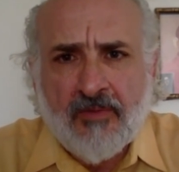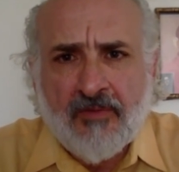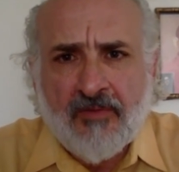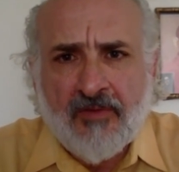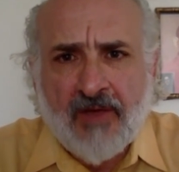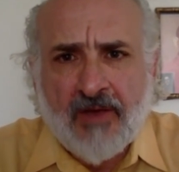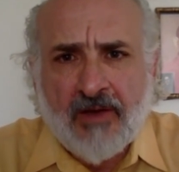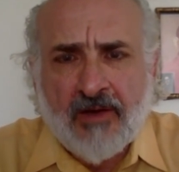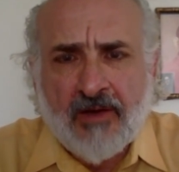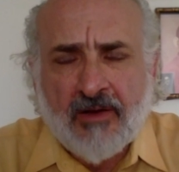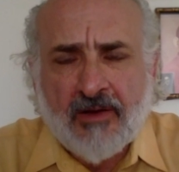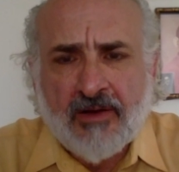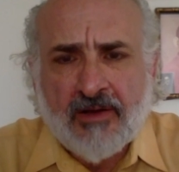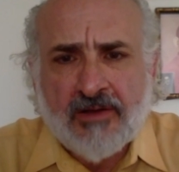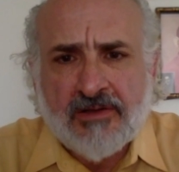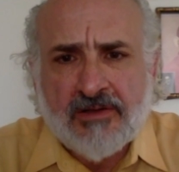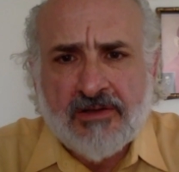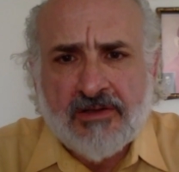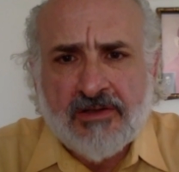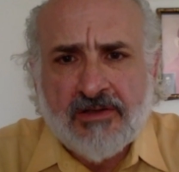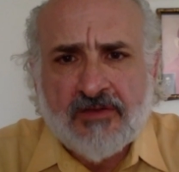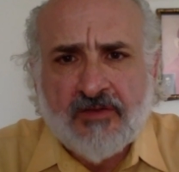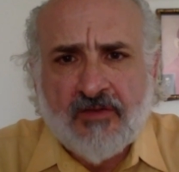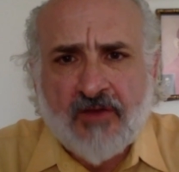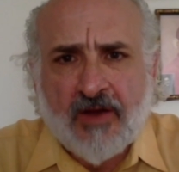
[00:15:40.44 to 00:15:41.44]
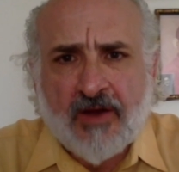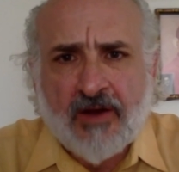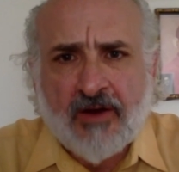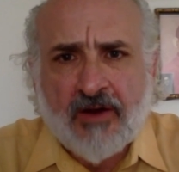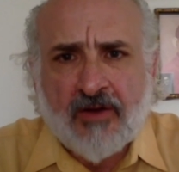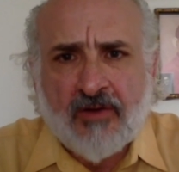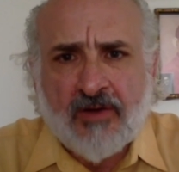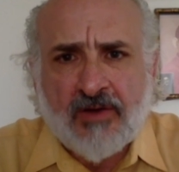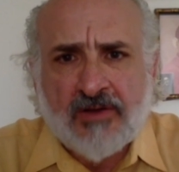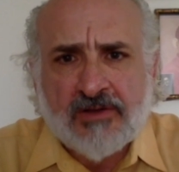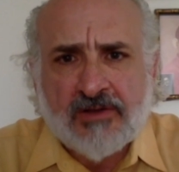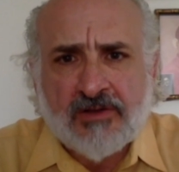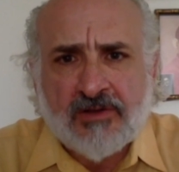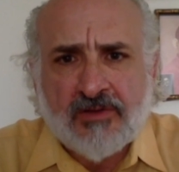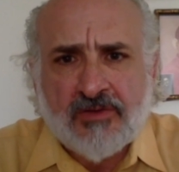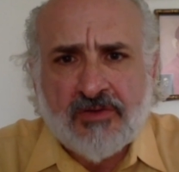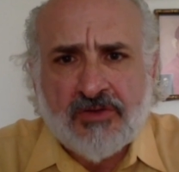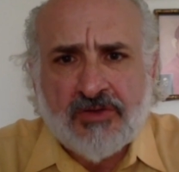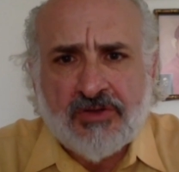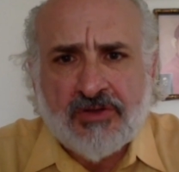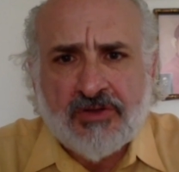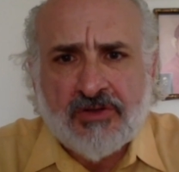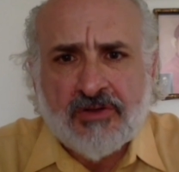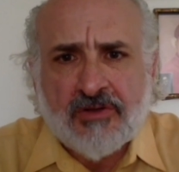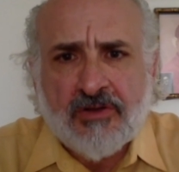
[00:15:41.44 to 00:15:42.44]
finally a ceasefire
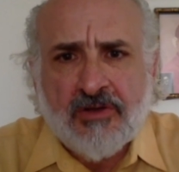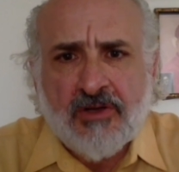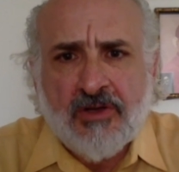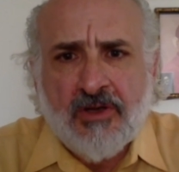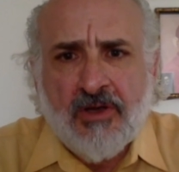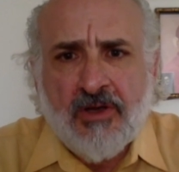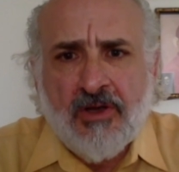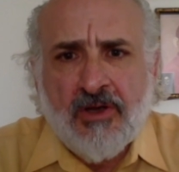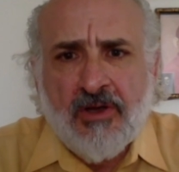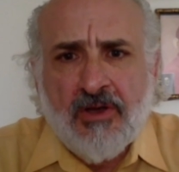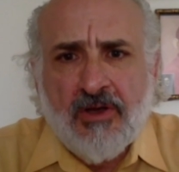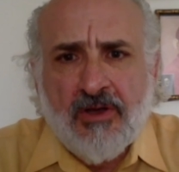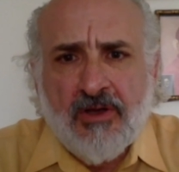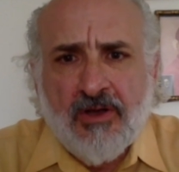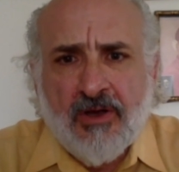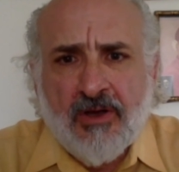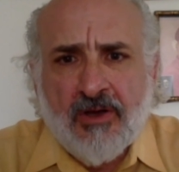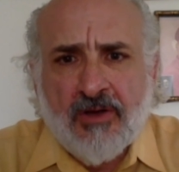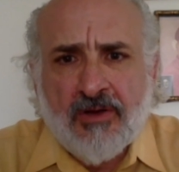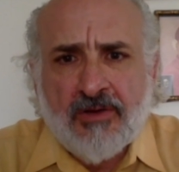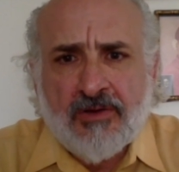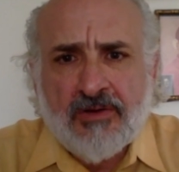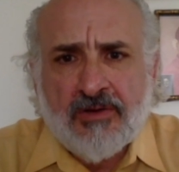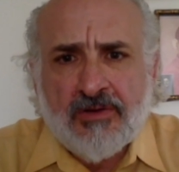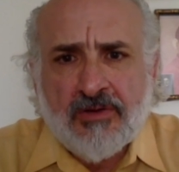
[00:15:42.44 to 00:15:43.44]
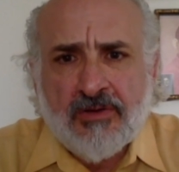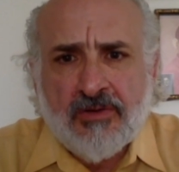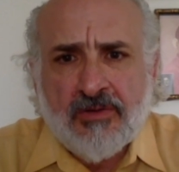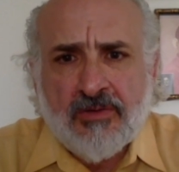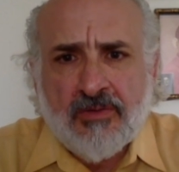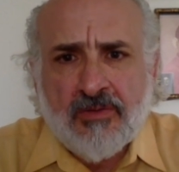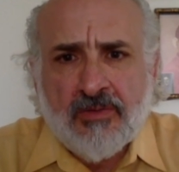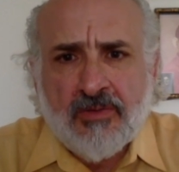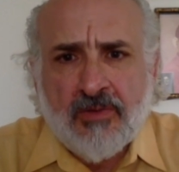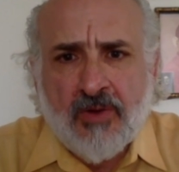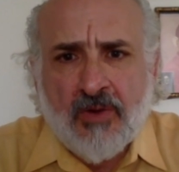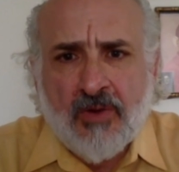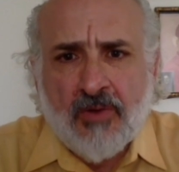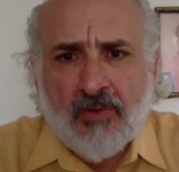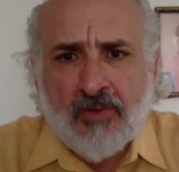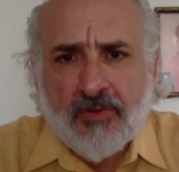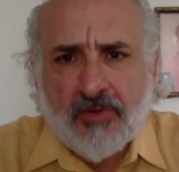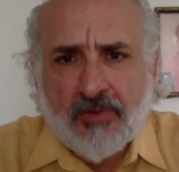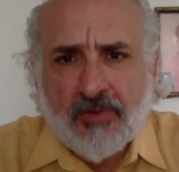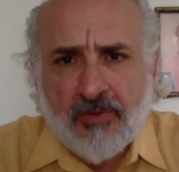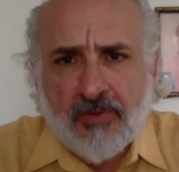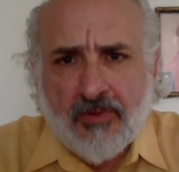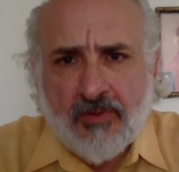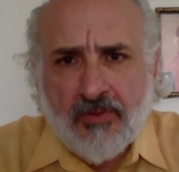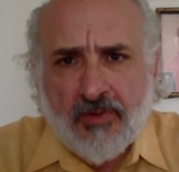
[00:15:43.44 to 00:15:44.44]
resolution to go
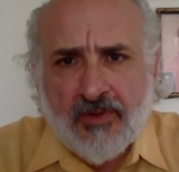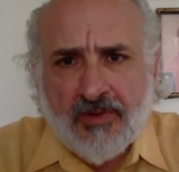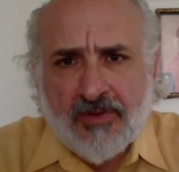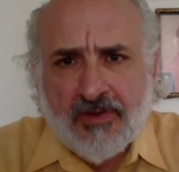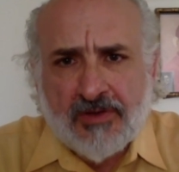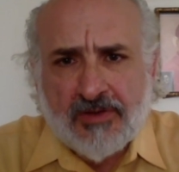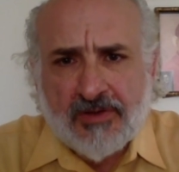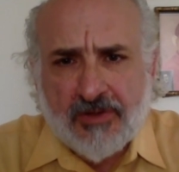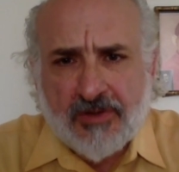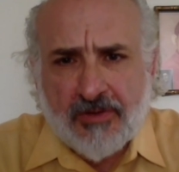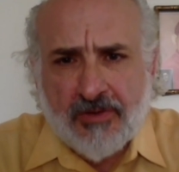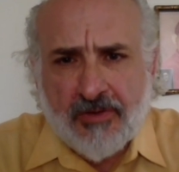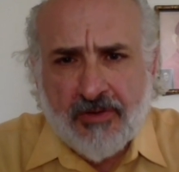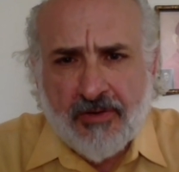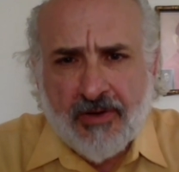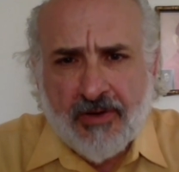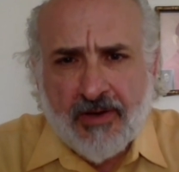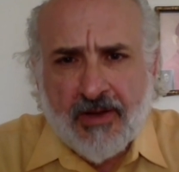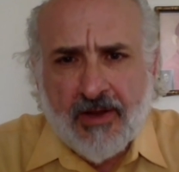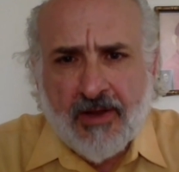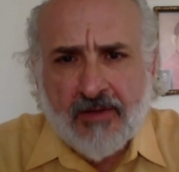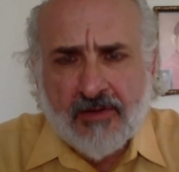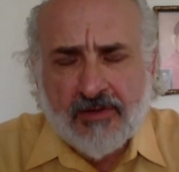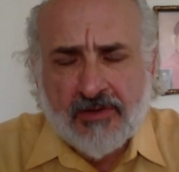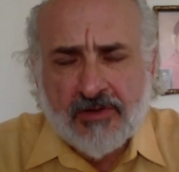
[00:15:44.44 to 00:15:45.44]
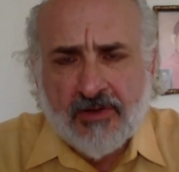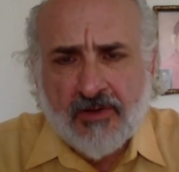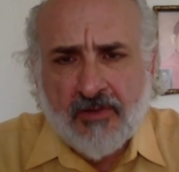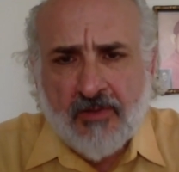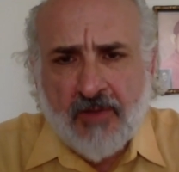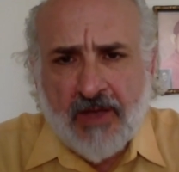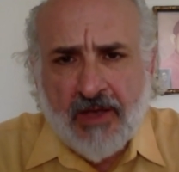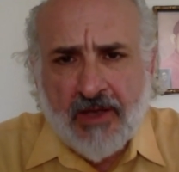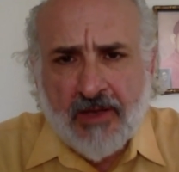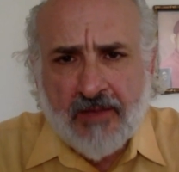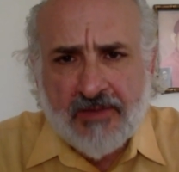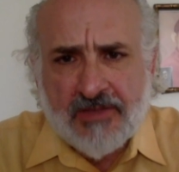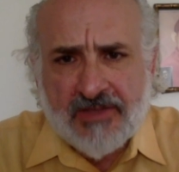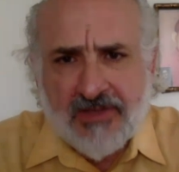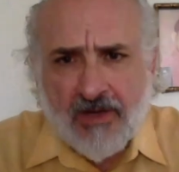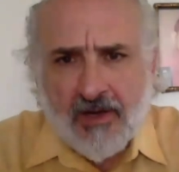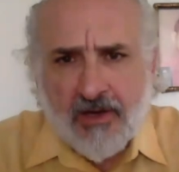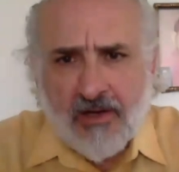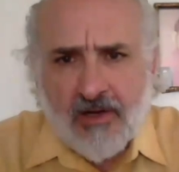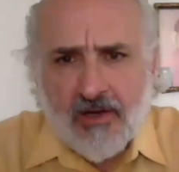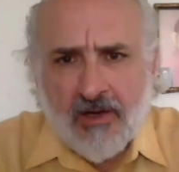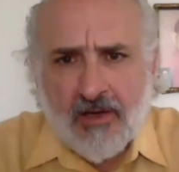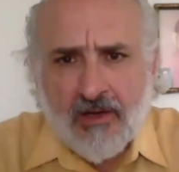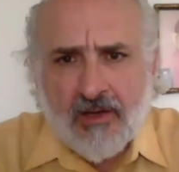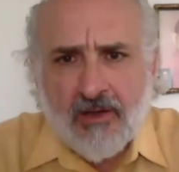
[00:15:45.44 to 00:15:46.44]
through at the Security Council by
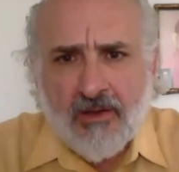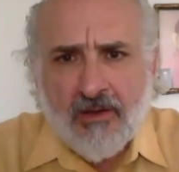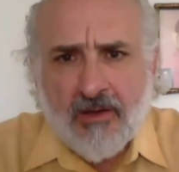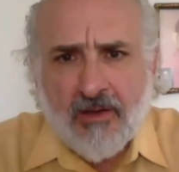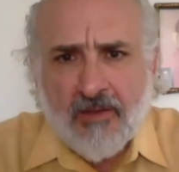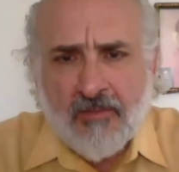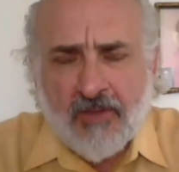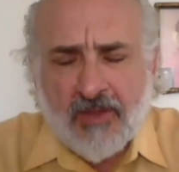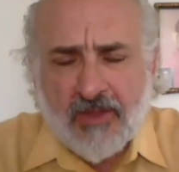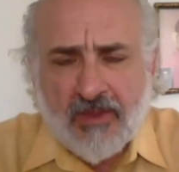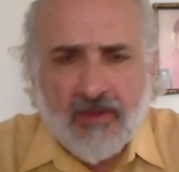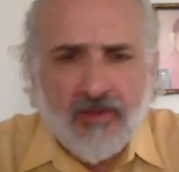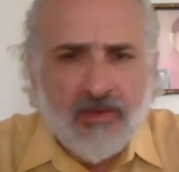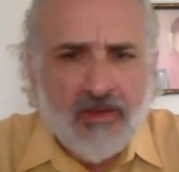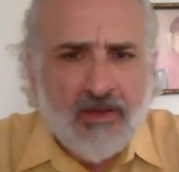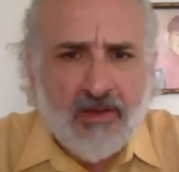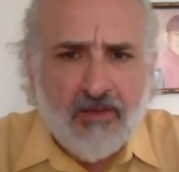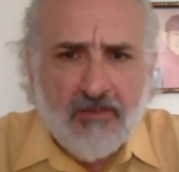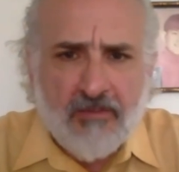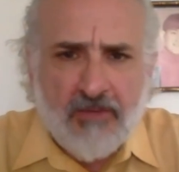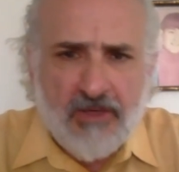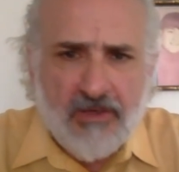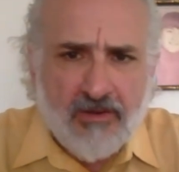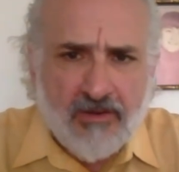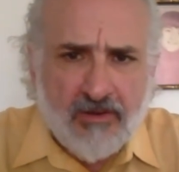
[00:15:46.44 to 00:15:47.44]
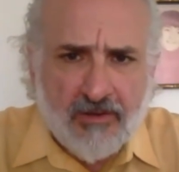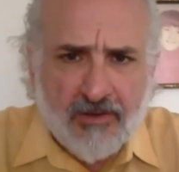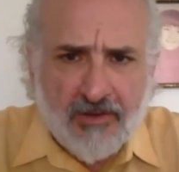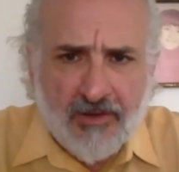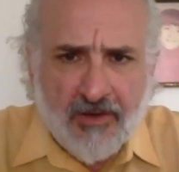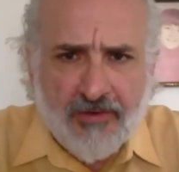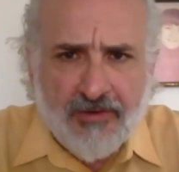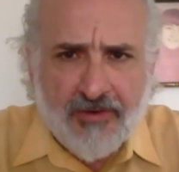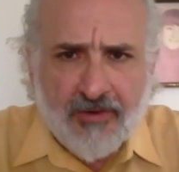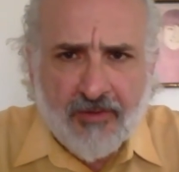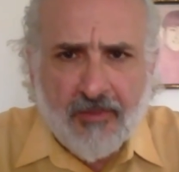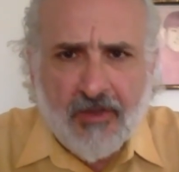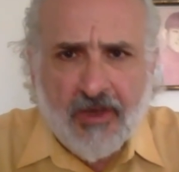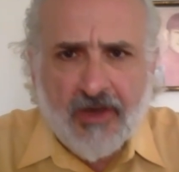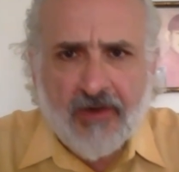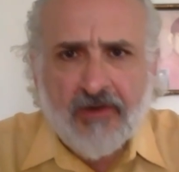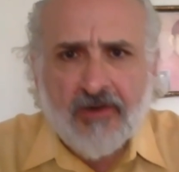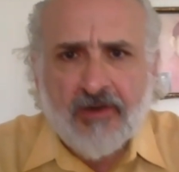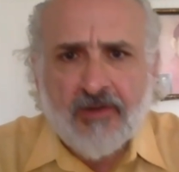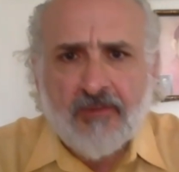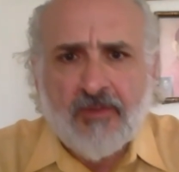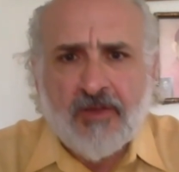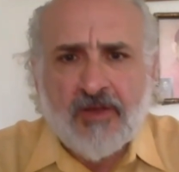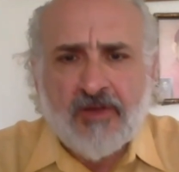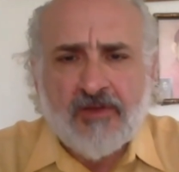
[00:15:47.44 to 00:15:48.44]
abstaining, but then they immediately undermined
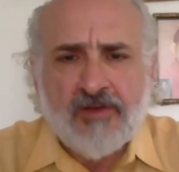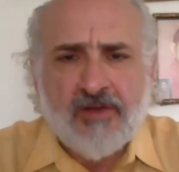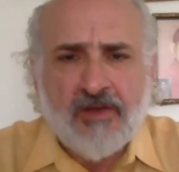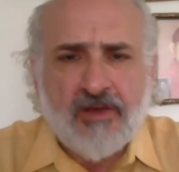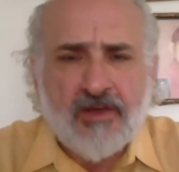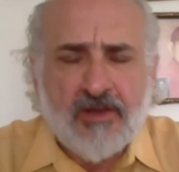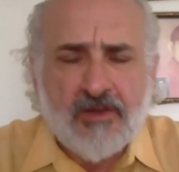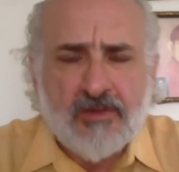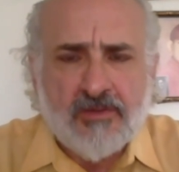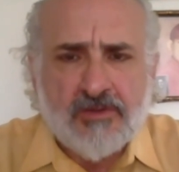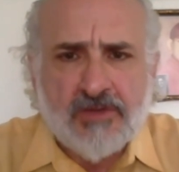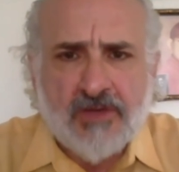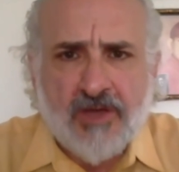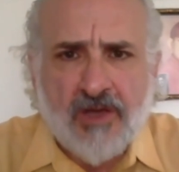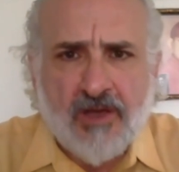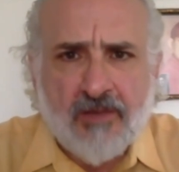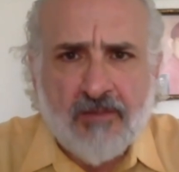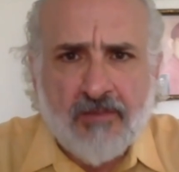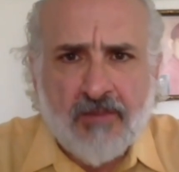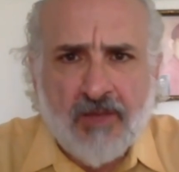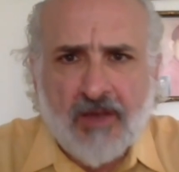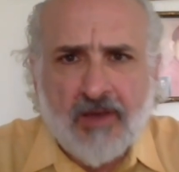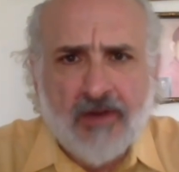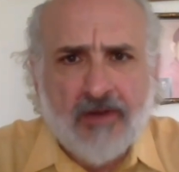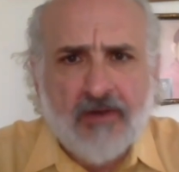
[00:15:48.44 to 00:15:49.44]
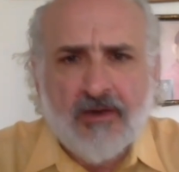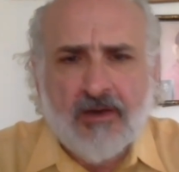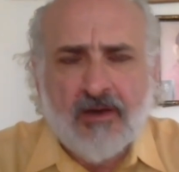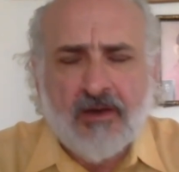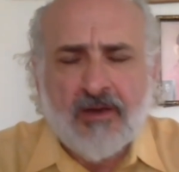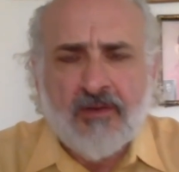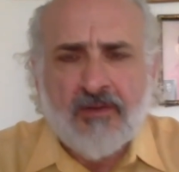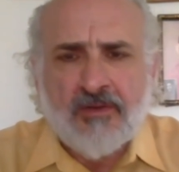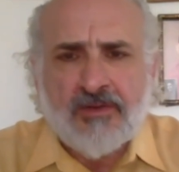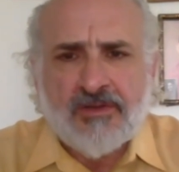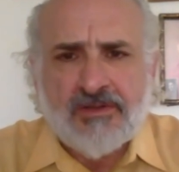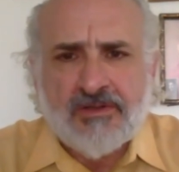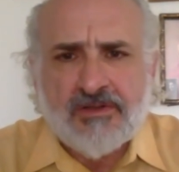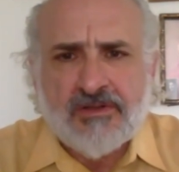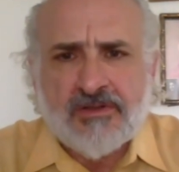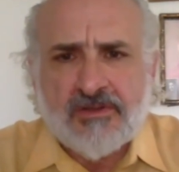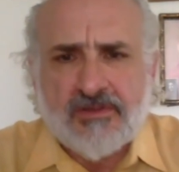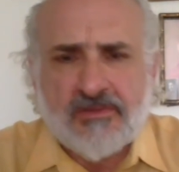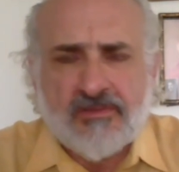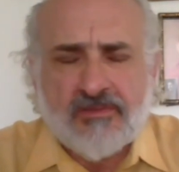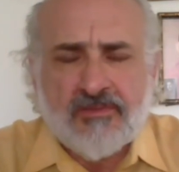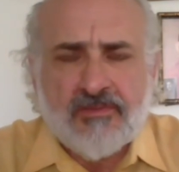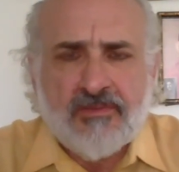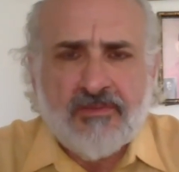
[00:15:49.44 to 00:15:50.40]
it by saying it was non-binding, which is